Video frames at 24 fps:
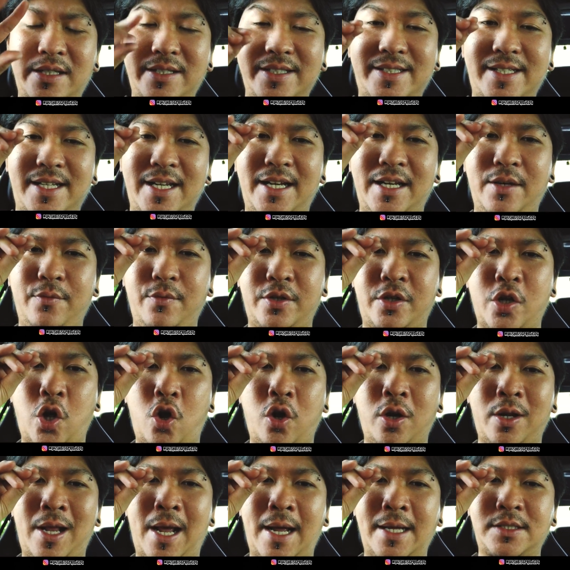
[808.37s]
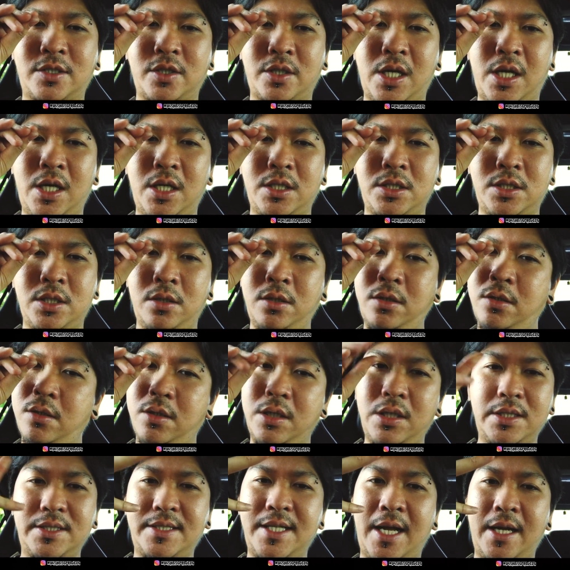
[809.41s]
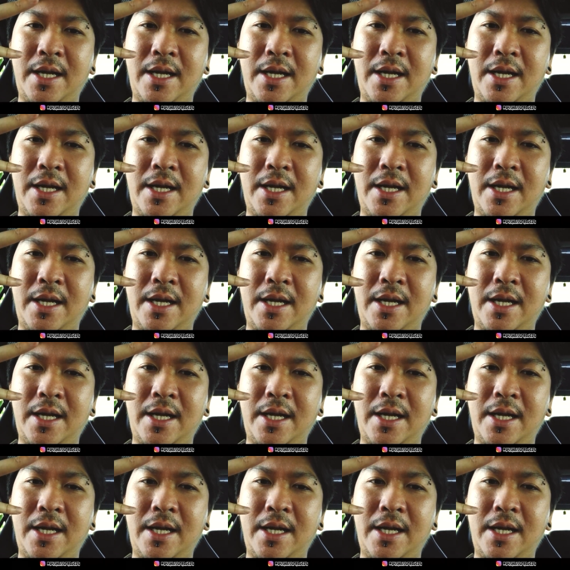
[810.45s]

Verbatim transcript: Just kidding with all guys, okay? So, it's